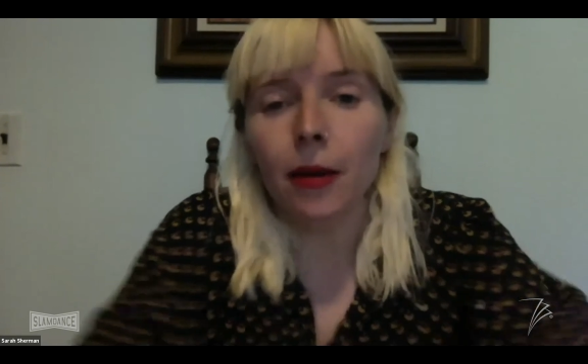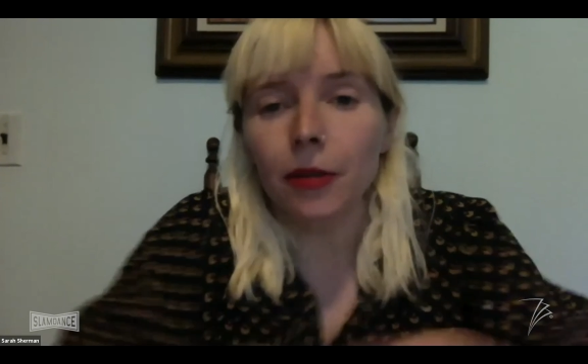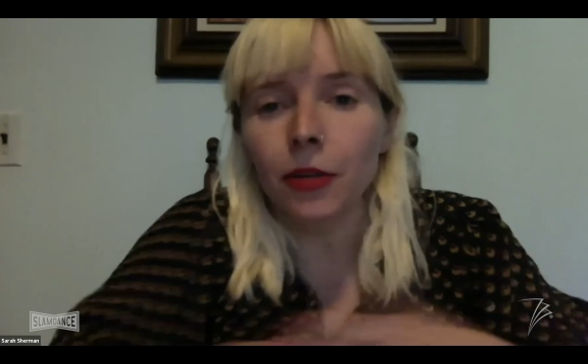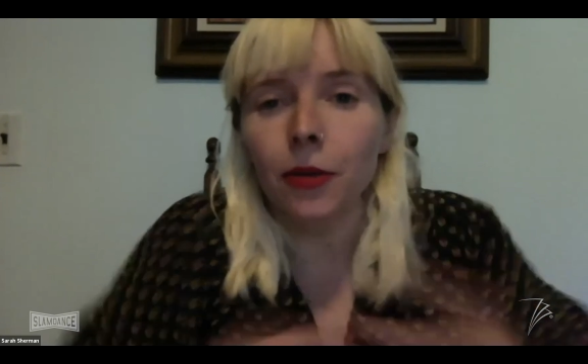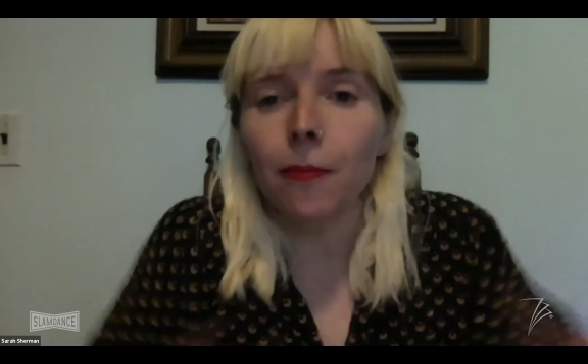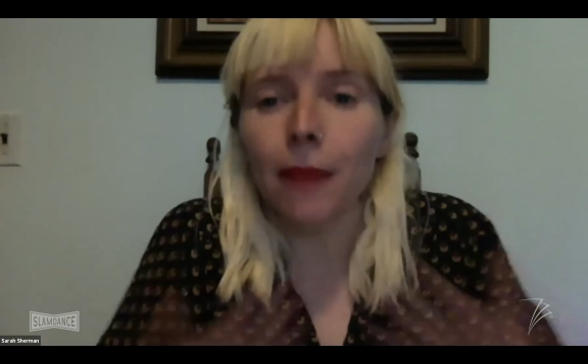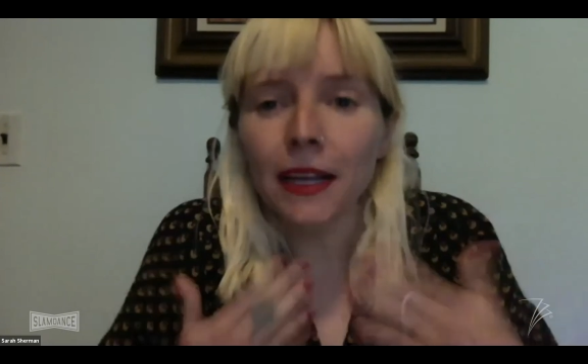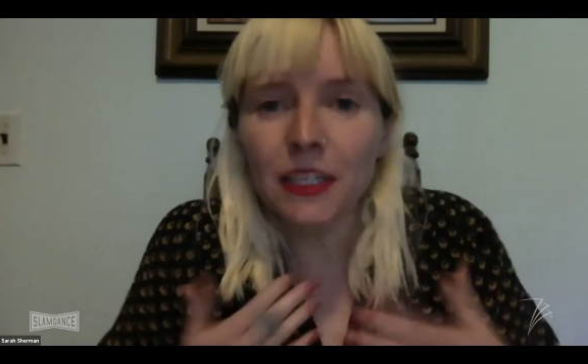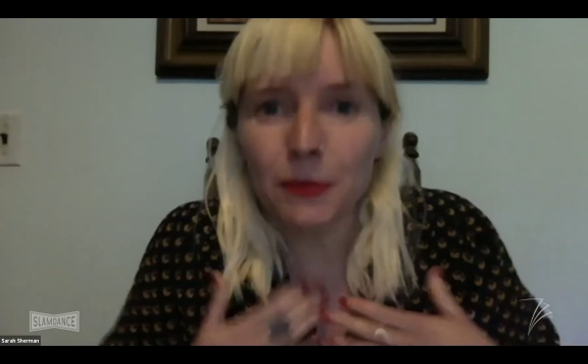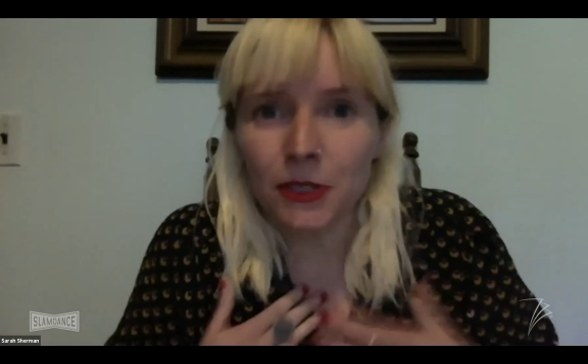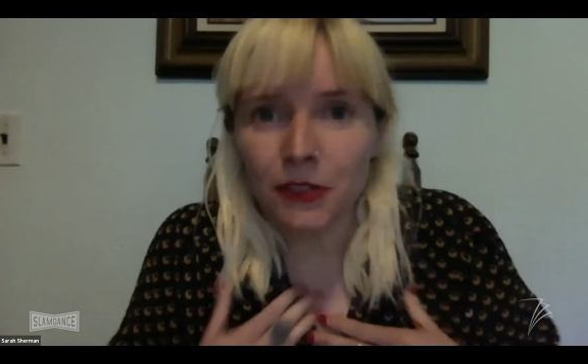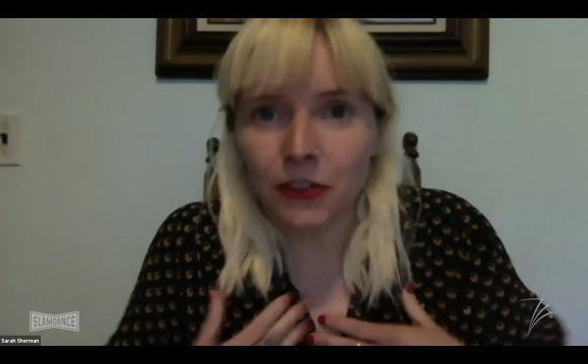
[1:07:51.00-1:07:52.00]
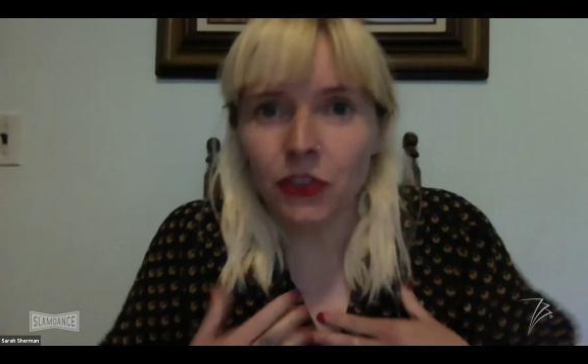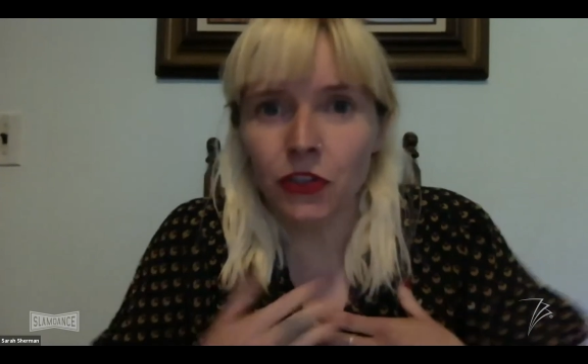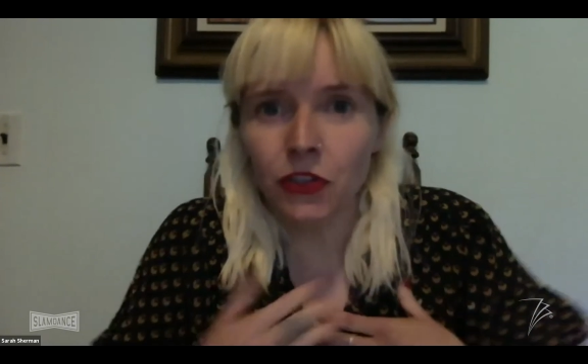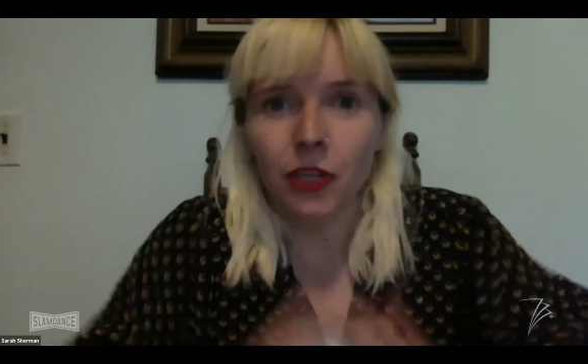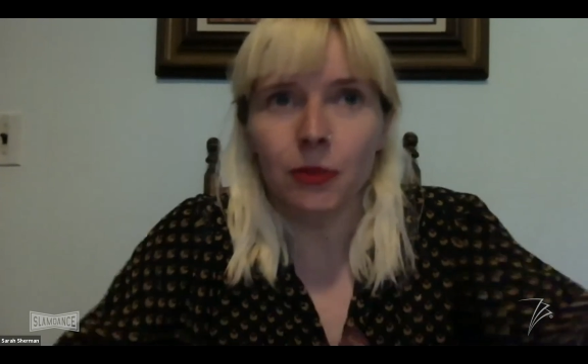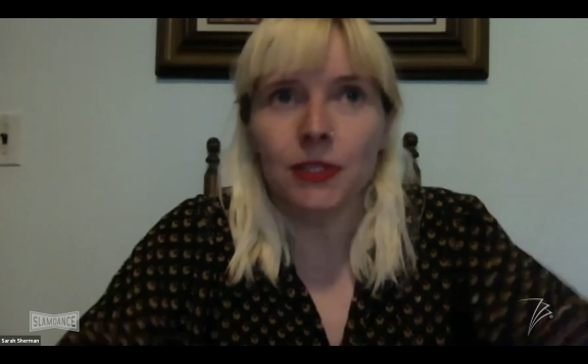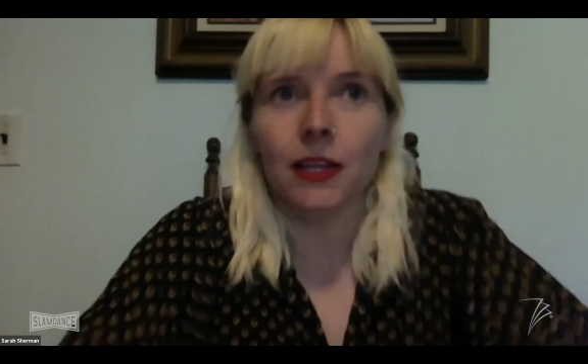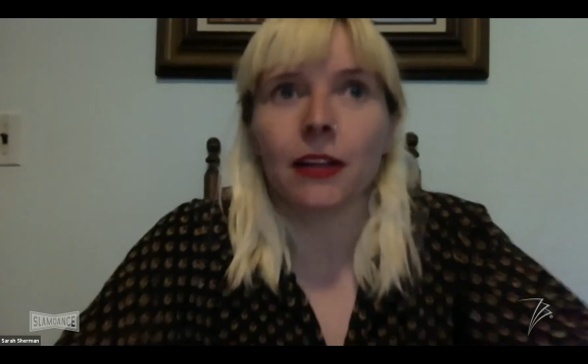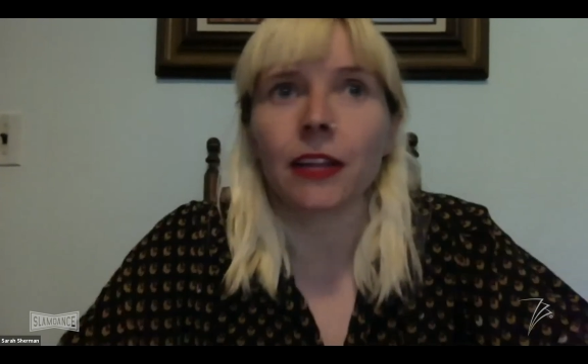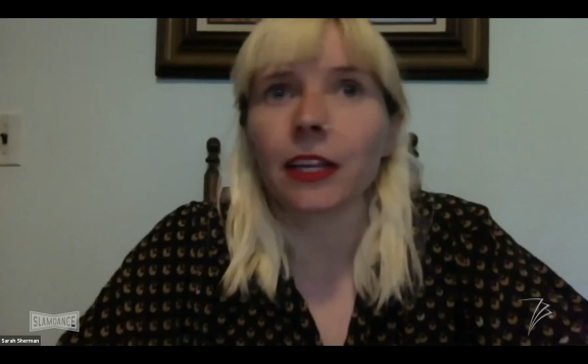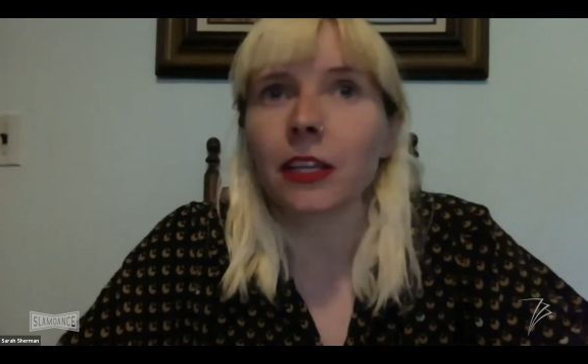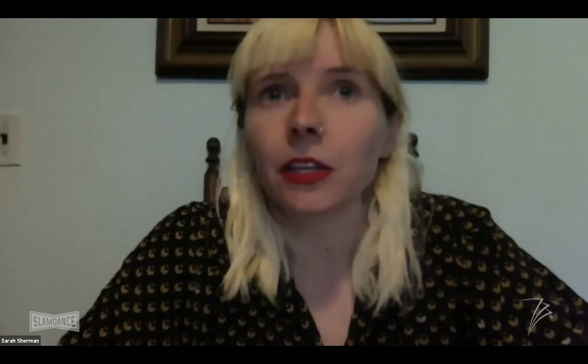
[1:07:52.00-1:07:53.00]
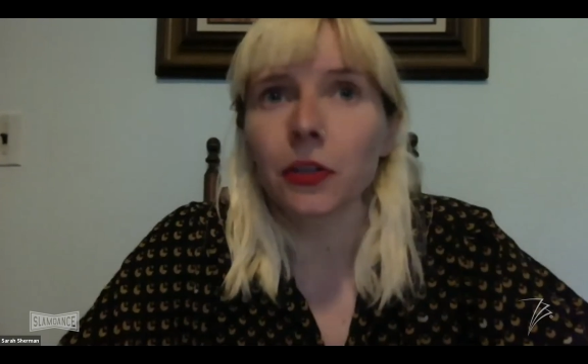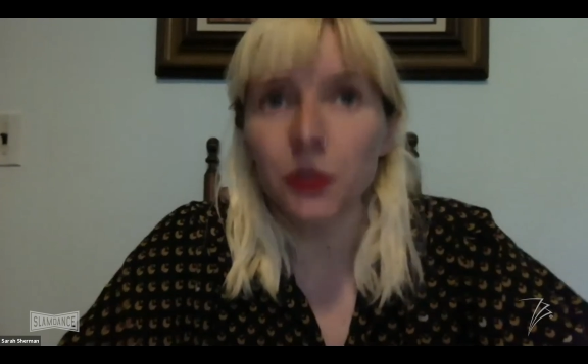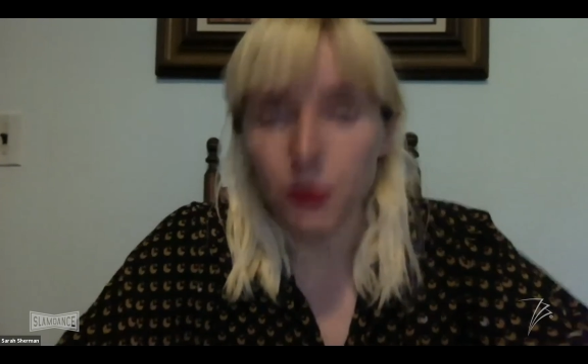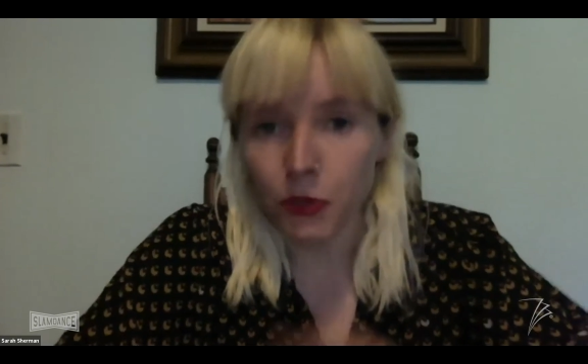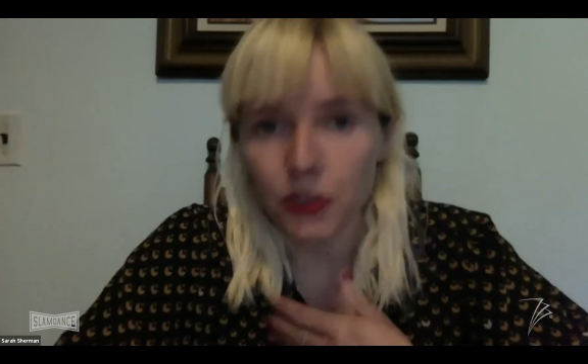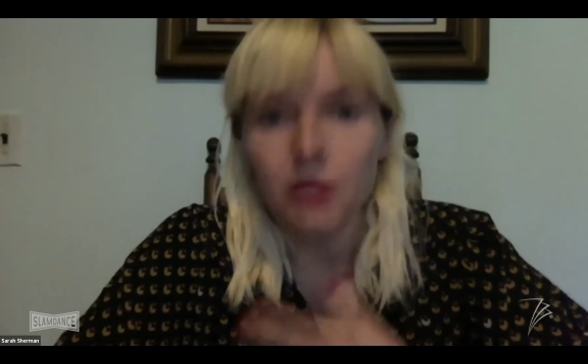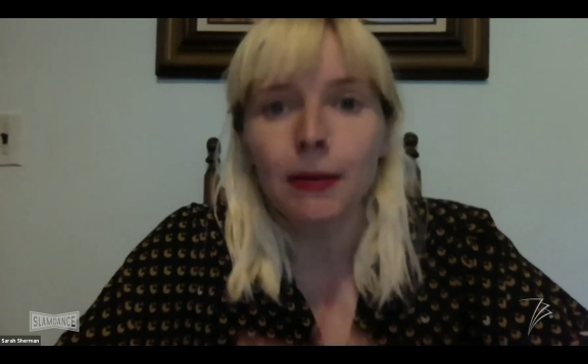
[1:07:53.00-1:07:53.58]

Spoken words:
my specific journey was that, like, years were just